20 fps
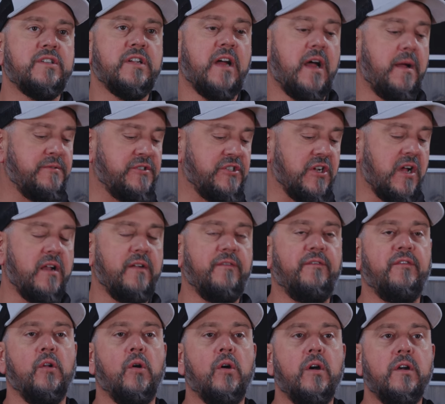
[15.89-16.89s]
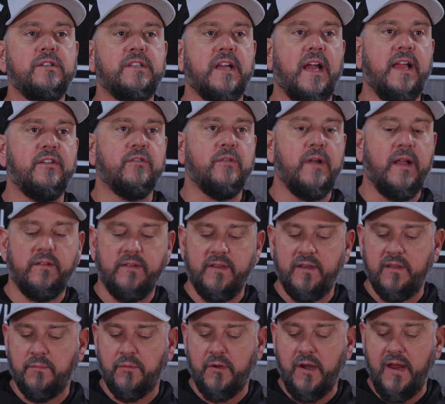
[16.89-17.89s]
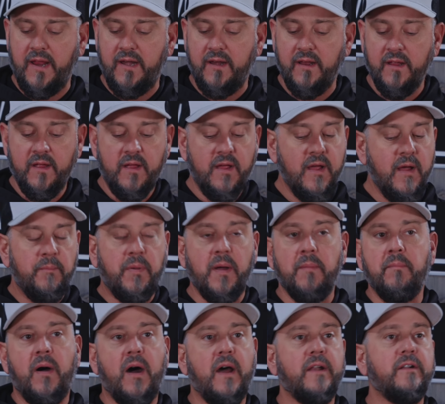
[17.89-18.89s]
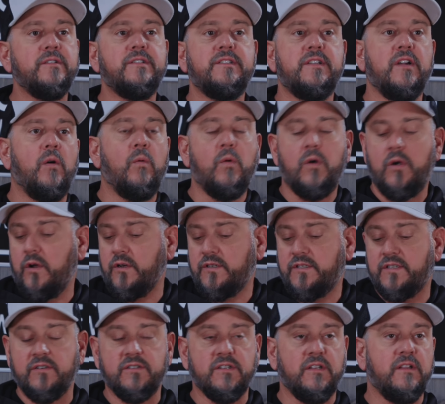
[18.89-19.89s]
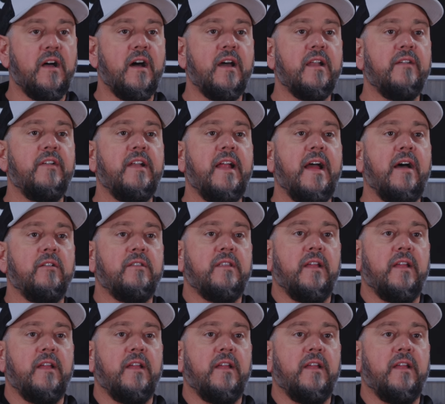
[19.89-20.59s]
top shot of fluoro tied directly to the braid, but mono still works. There's a lot of it out